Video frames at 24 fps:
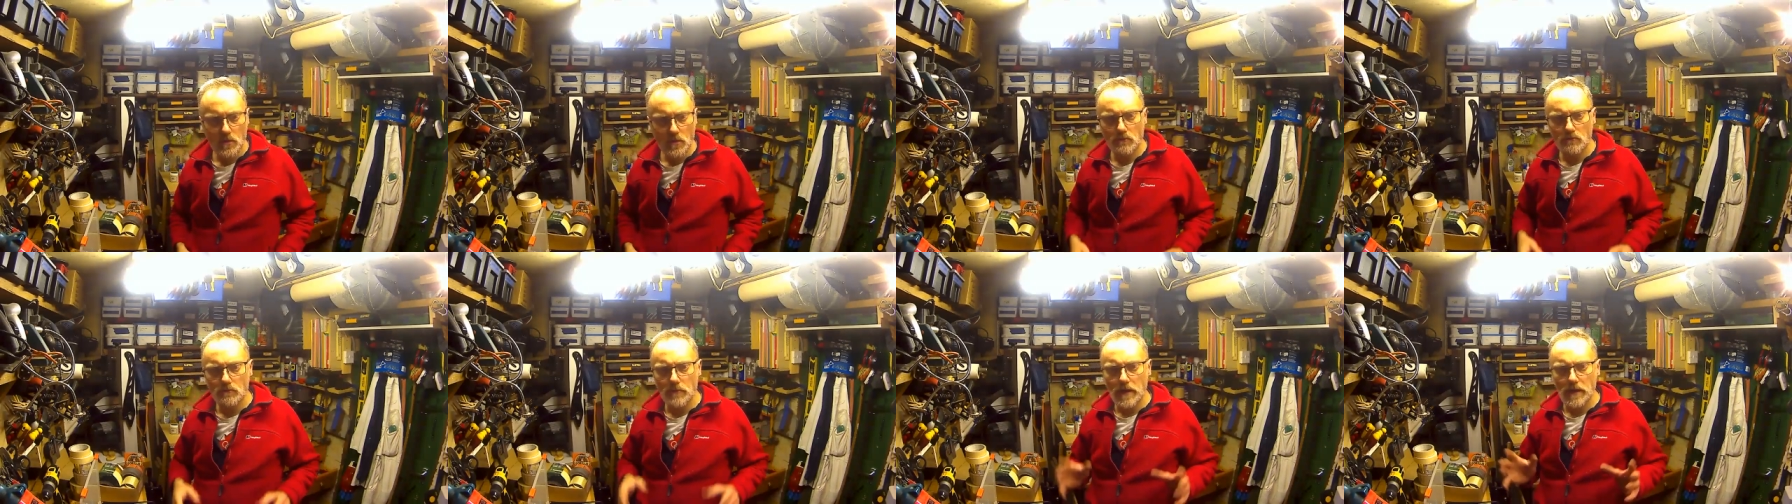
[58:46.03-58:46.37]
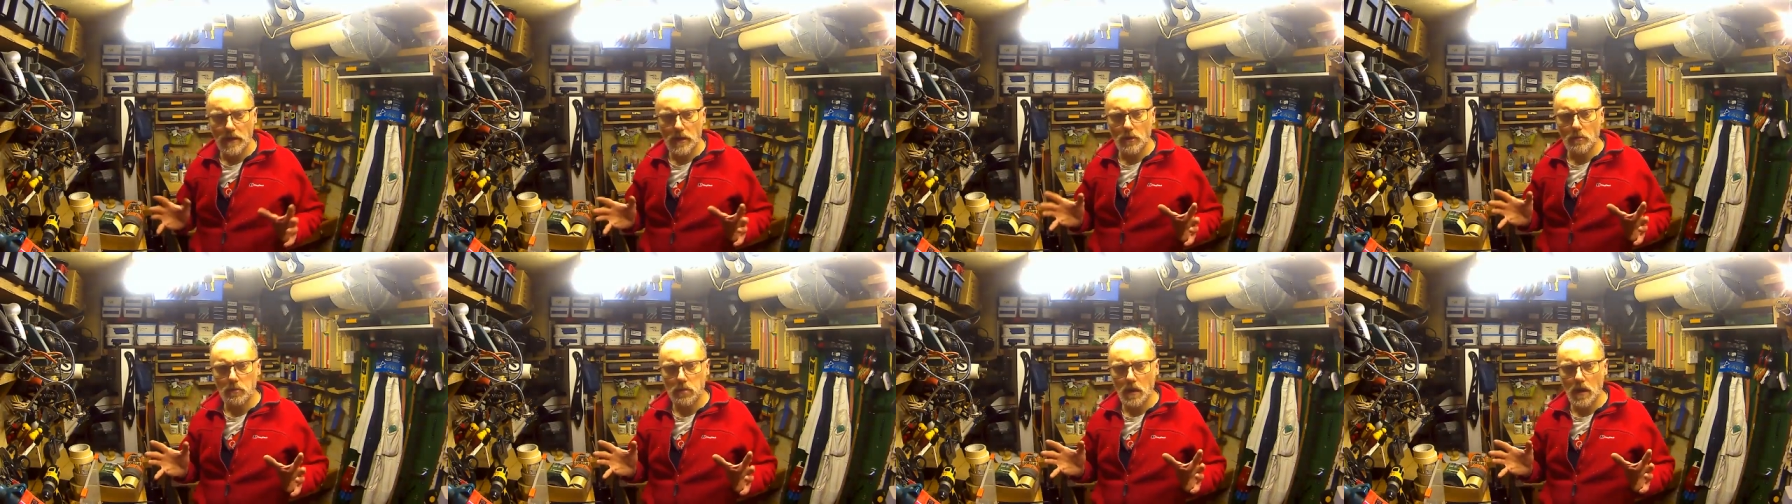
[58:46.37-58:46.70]

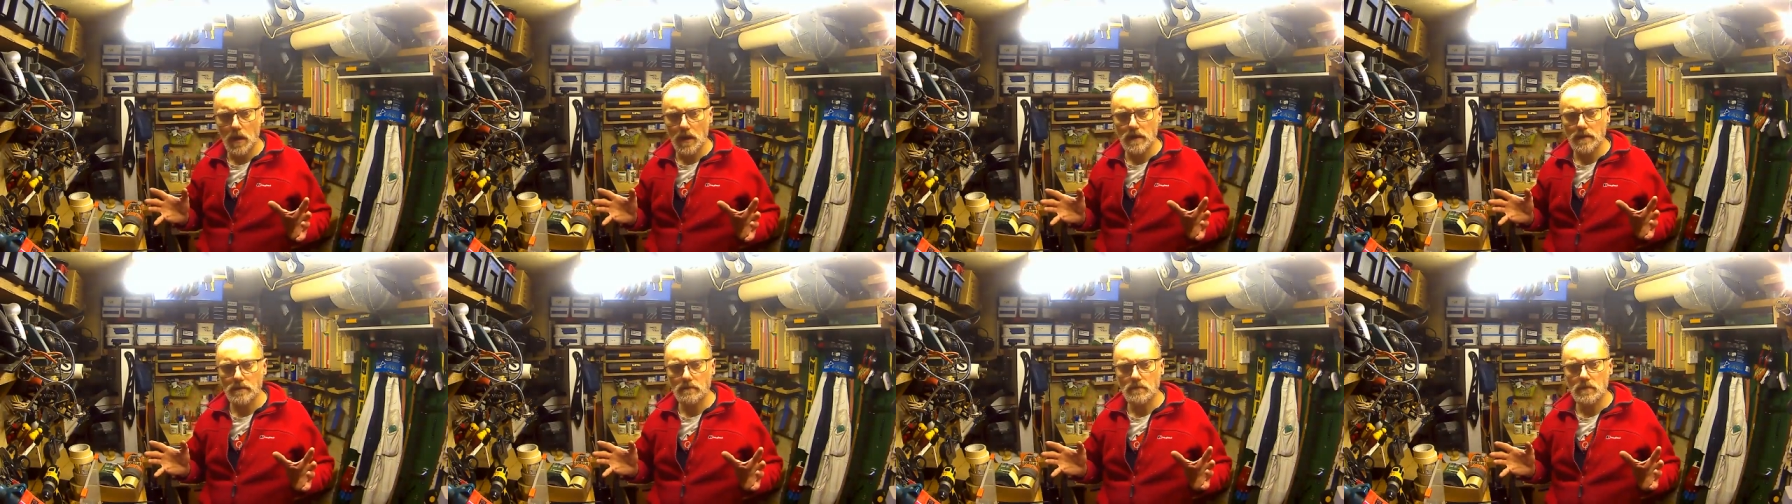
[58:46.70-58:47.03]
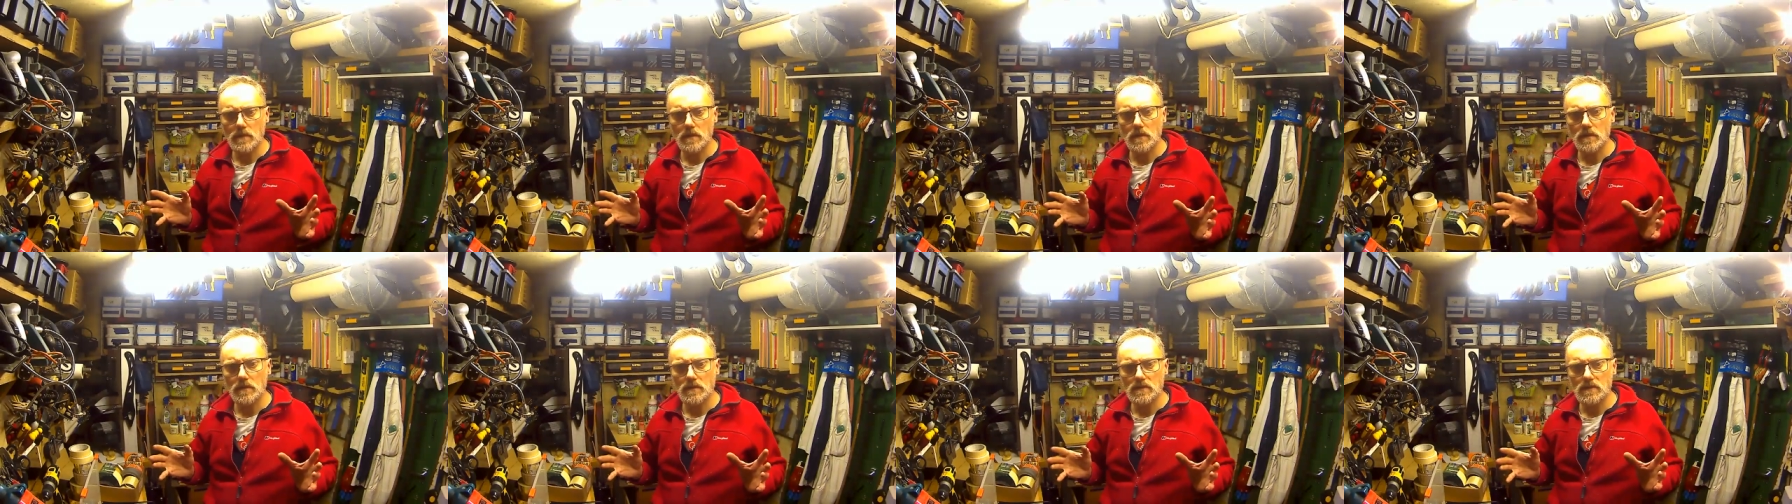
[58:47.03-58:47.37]
radio play.
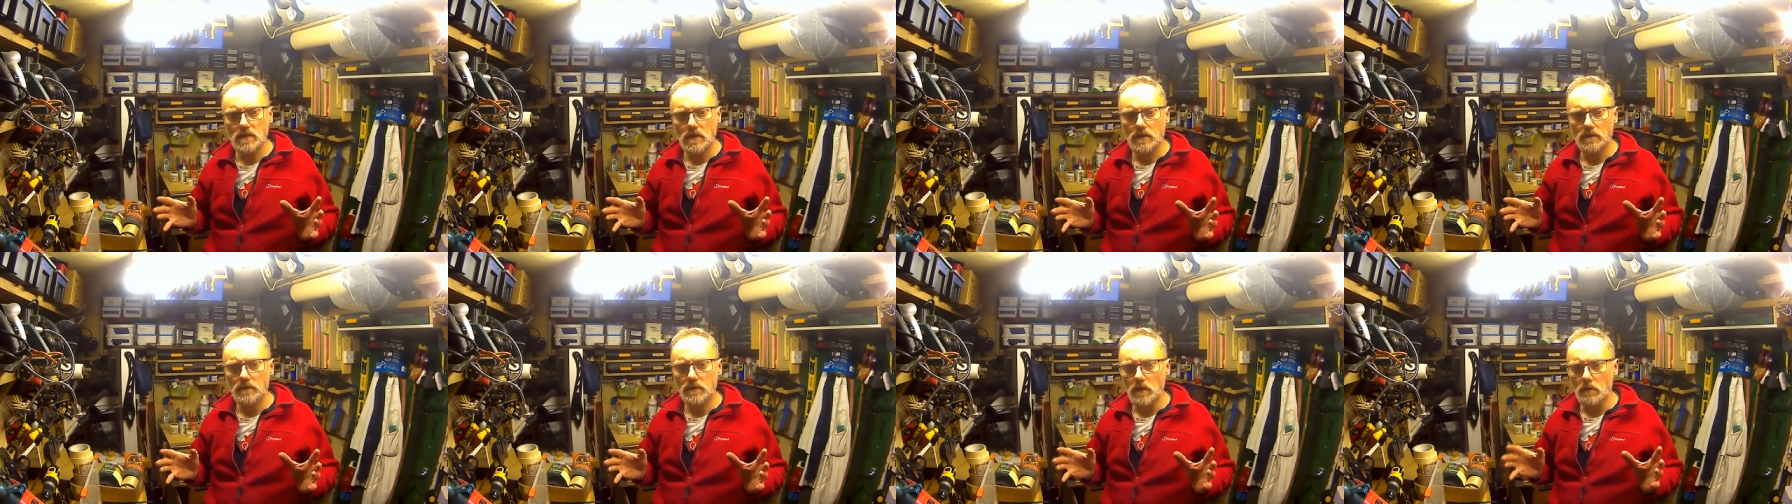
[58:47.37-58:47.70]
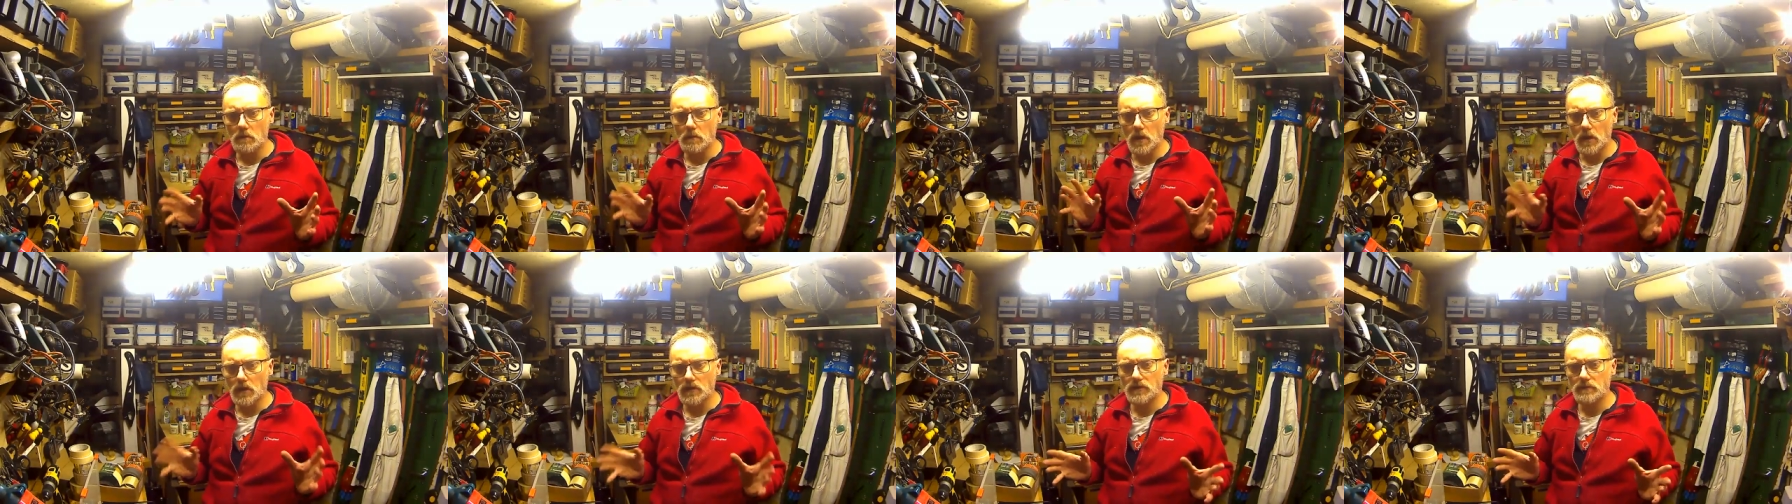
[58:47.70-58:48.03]
So you've got
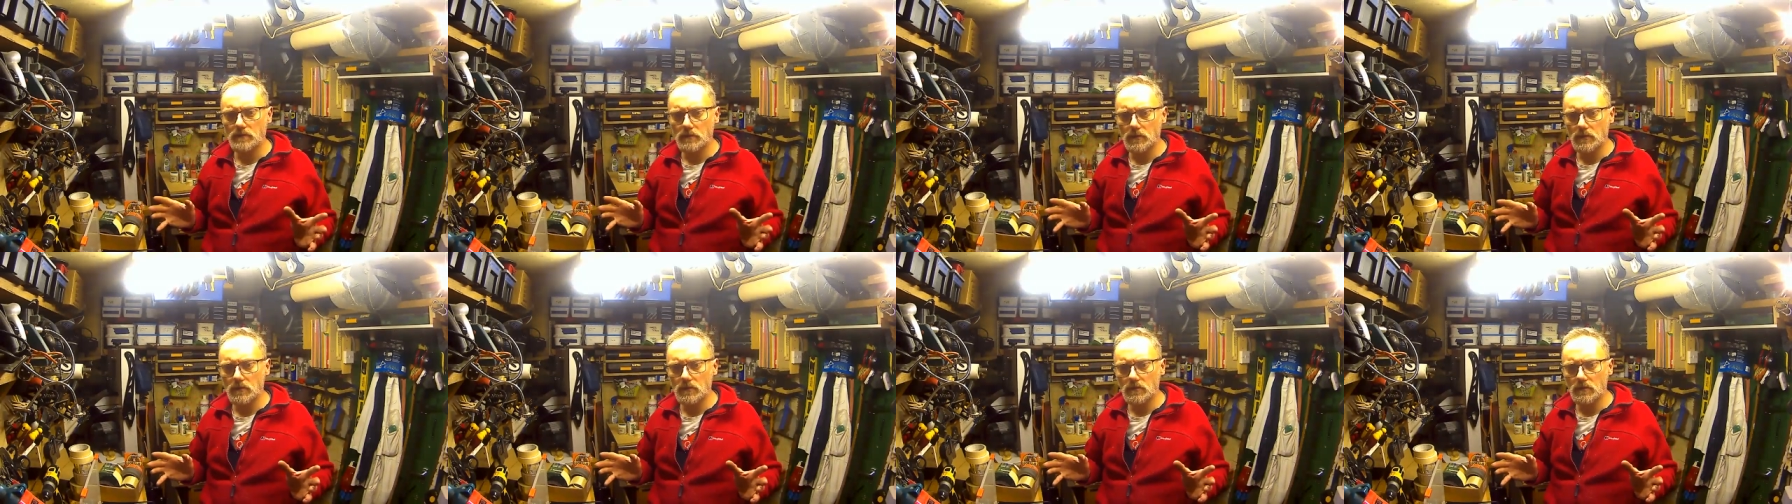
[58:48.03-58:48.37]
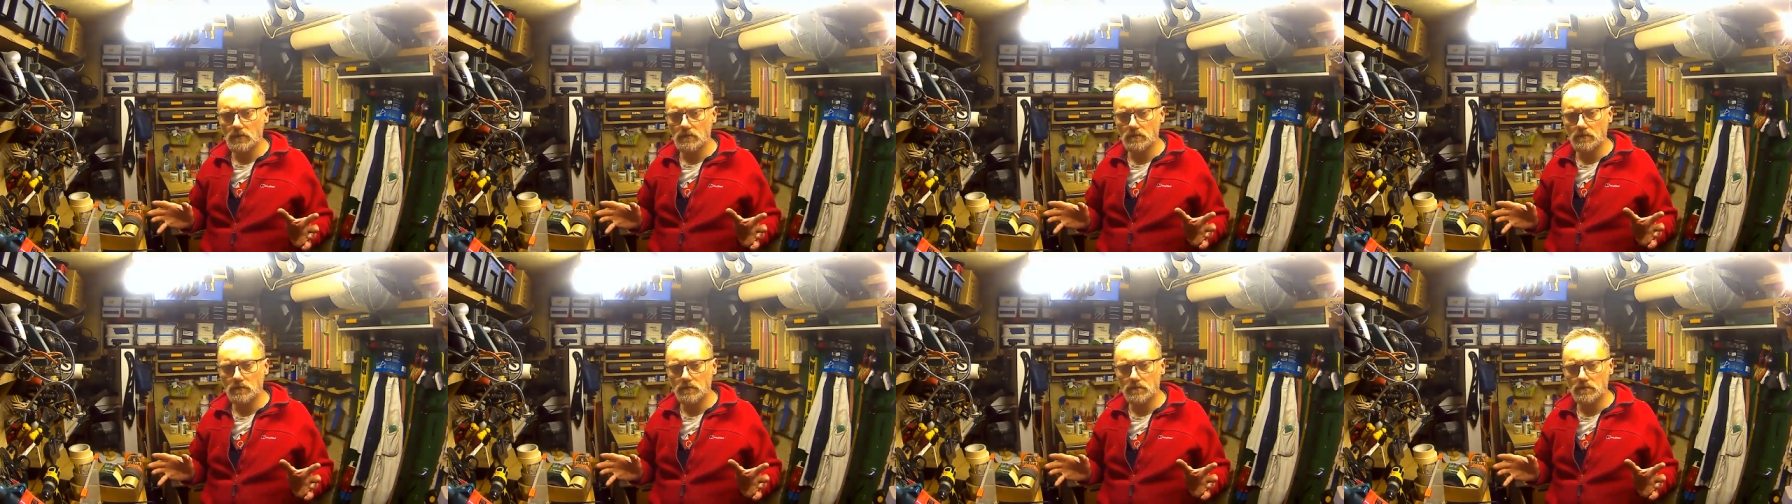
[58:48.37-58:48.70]

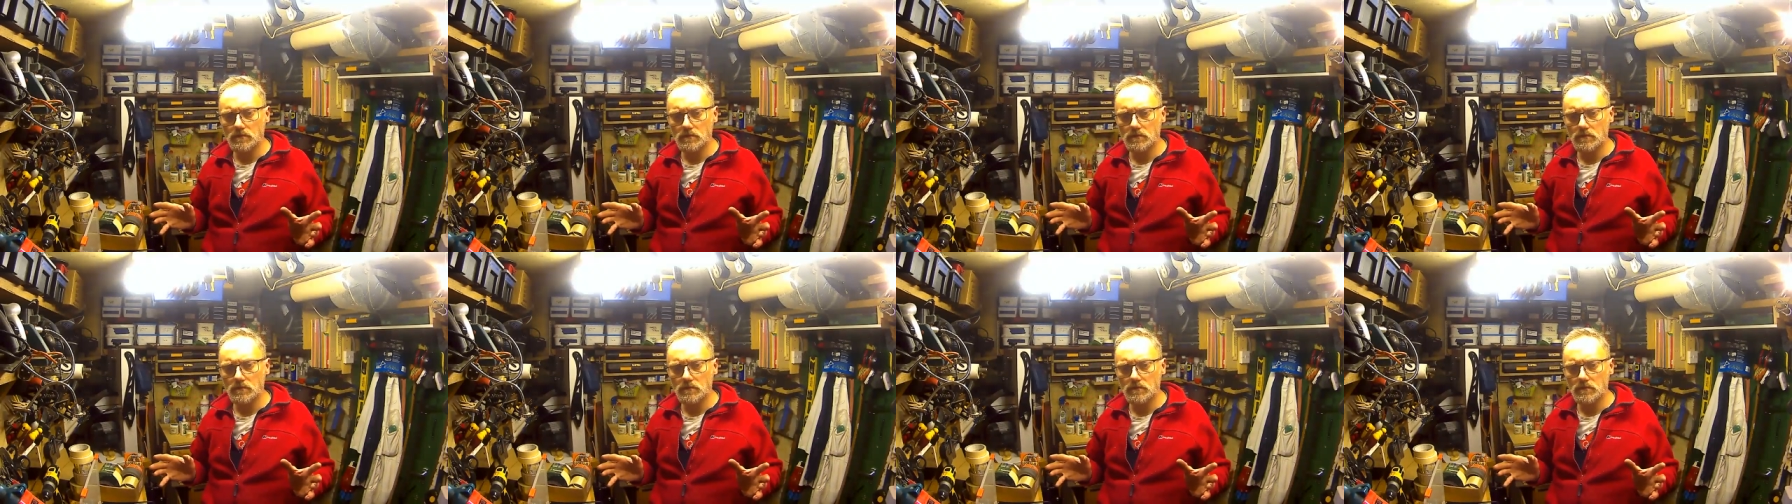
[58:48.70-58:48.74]
multiple